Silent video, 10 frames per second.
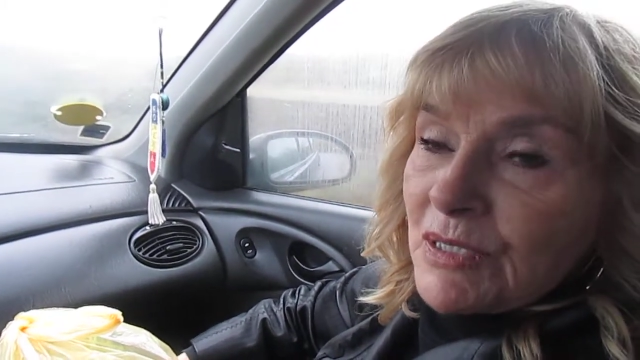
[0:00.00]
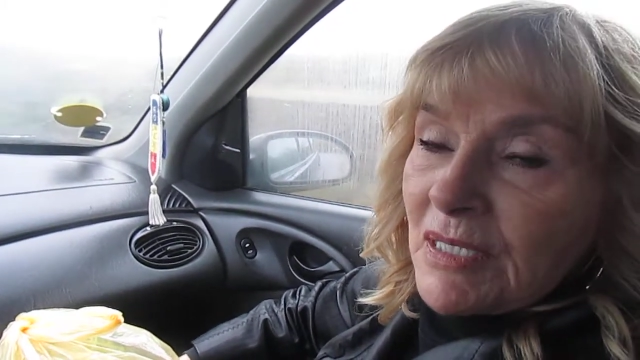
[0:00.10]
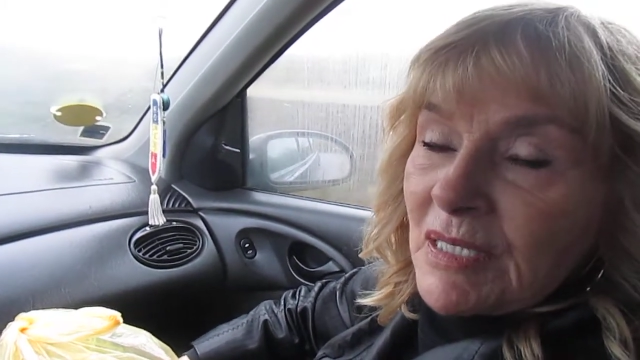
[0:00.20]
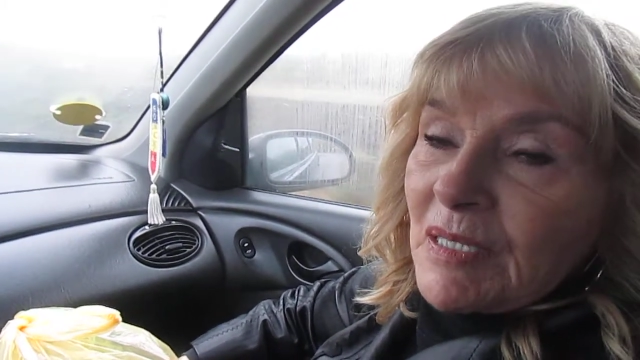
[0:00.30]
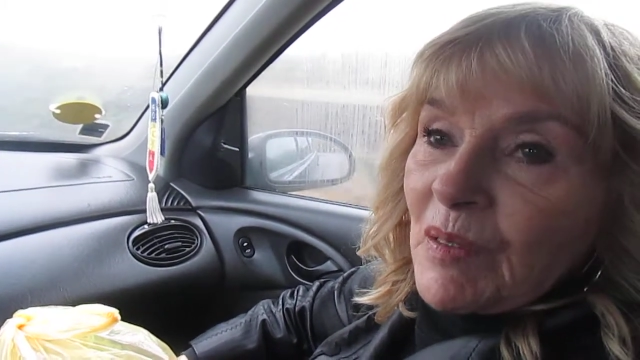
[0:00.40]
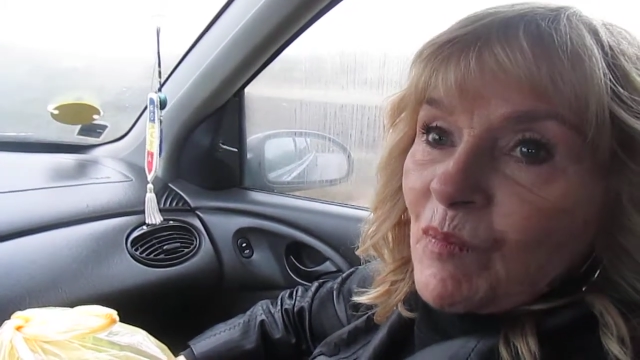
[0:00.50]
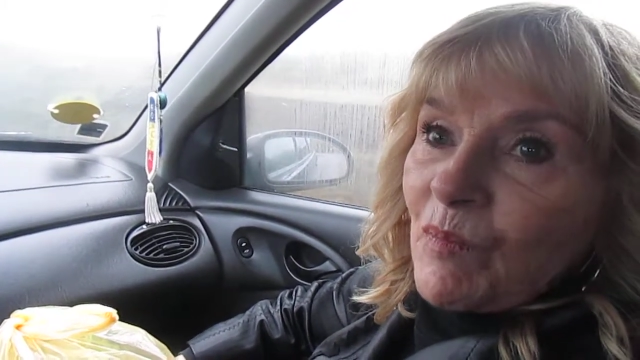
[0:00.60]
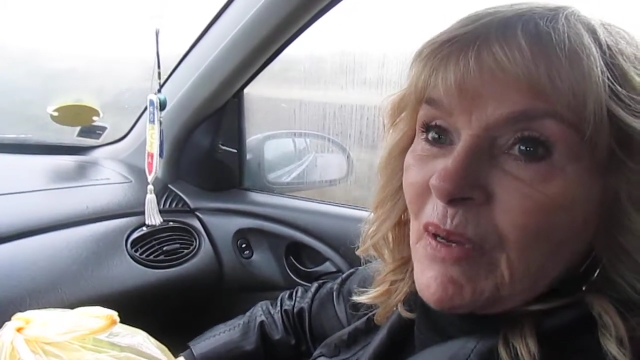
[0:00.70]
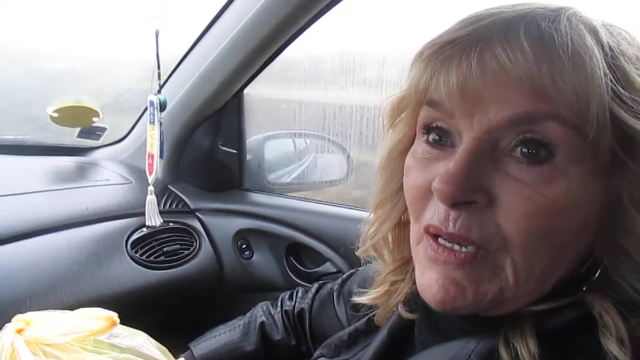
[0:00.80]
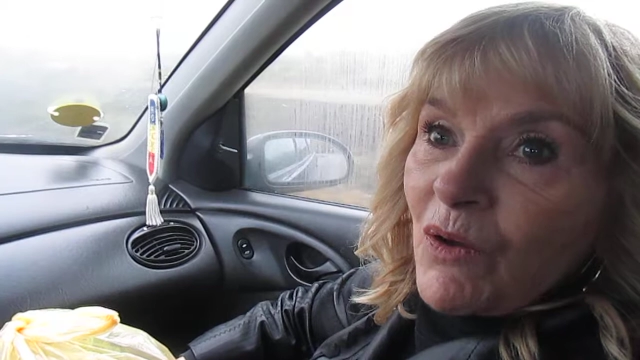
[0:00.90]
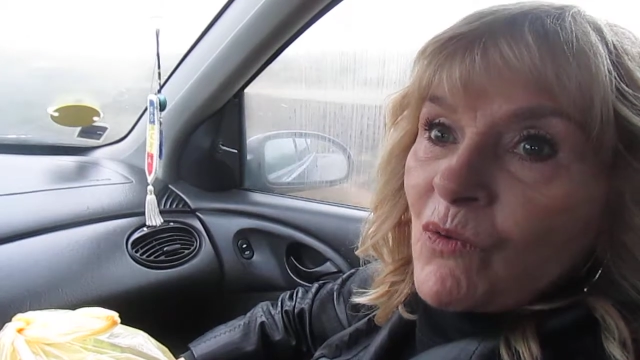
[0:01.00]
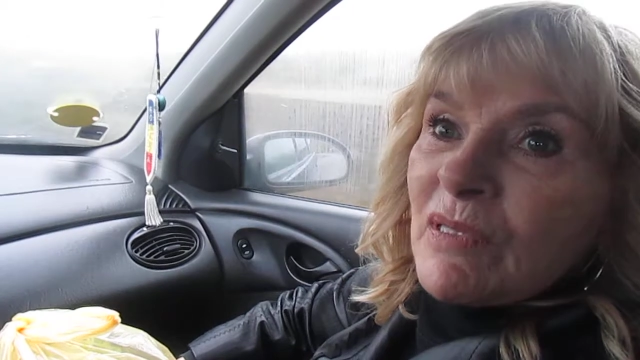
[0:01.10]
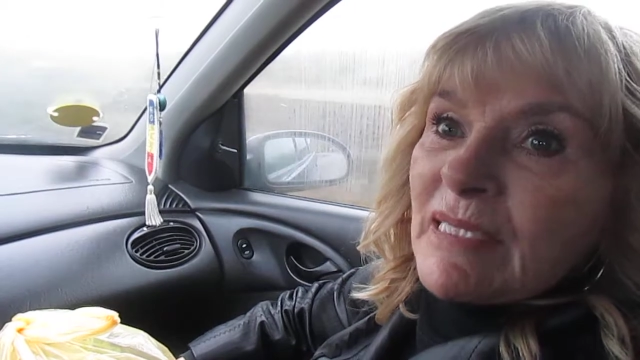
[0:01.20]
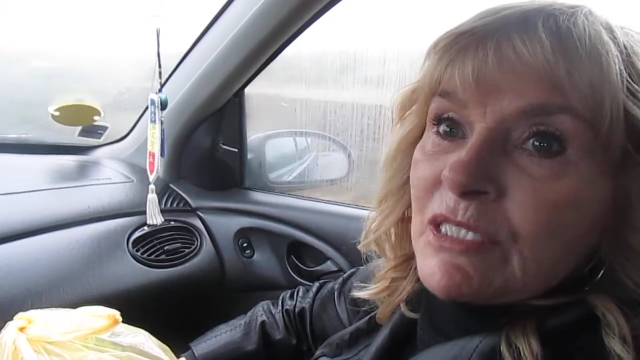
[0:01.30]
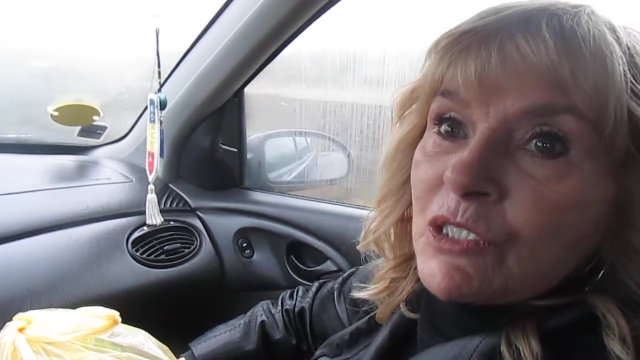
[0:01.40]
but
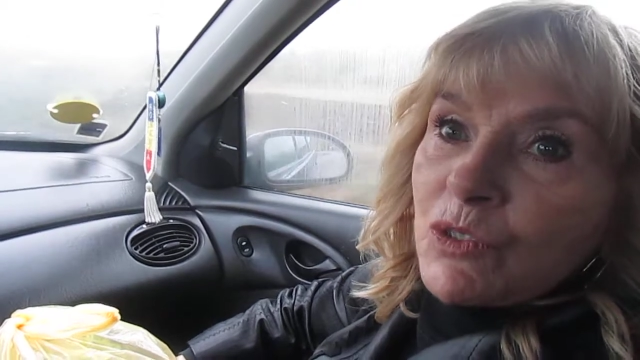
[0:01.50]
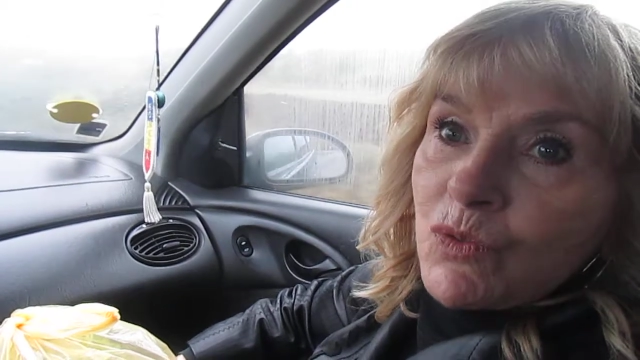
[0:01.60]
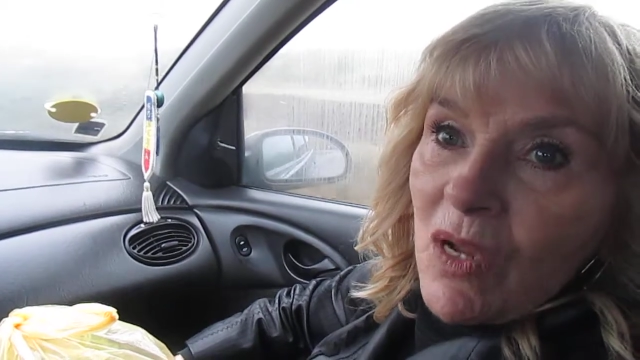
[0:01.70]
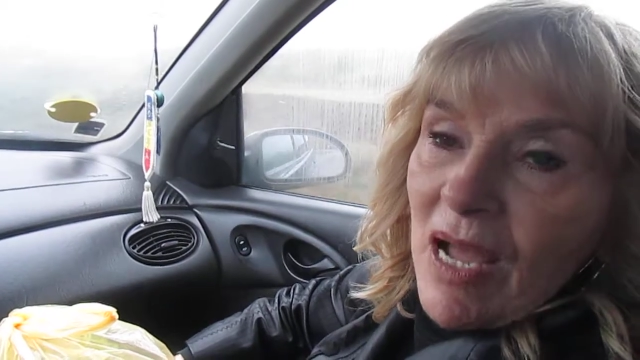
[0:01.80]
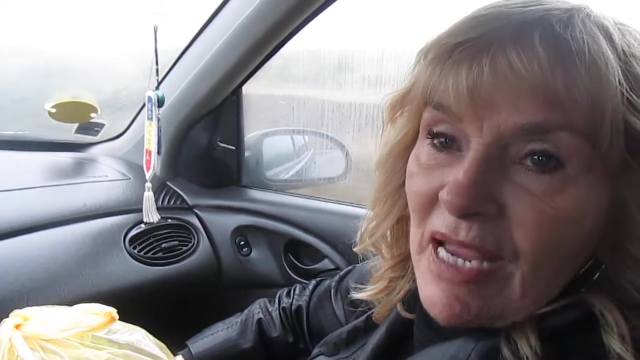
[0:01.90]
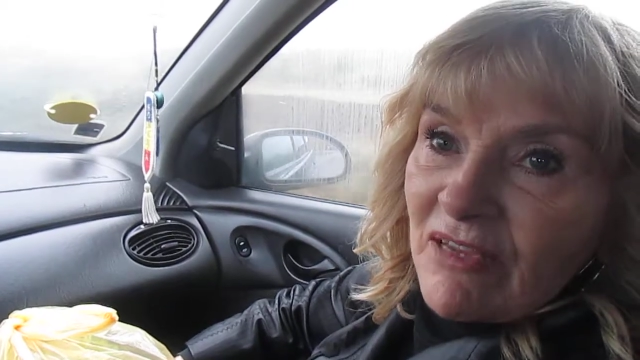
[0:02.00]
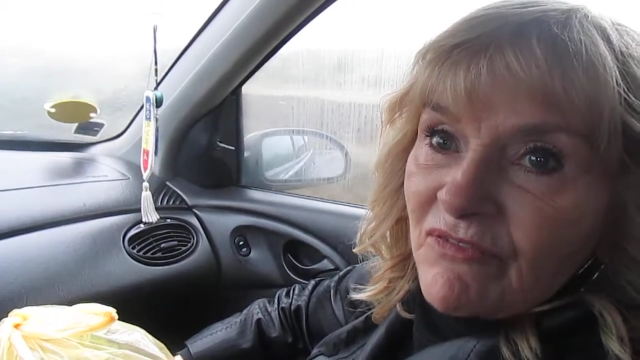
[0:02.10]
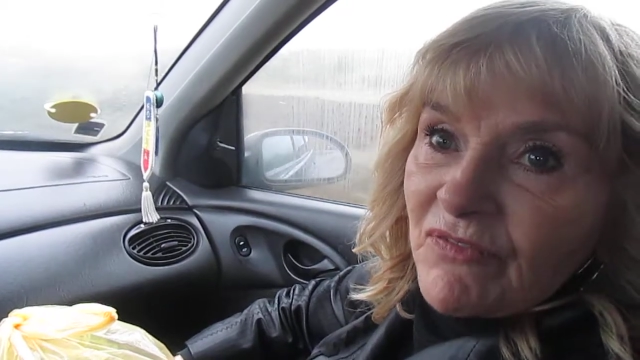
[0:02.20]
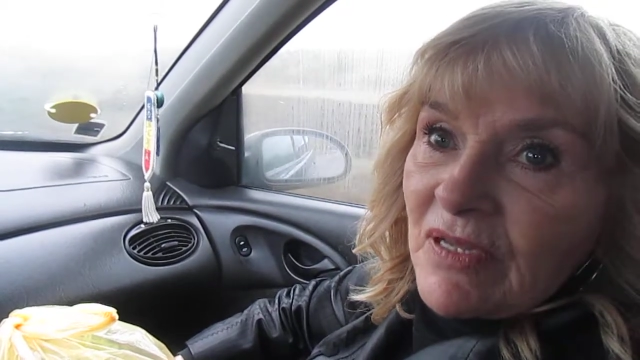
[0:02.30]
only to drive.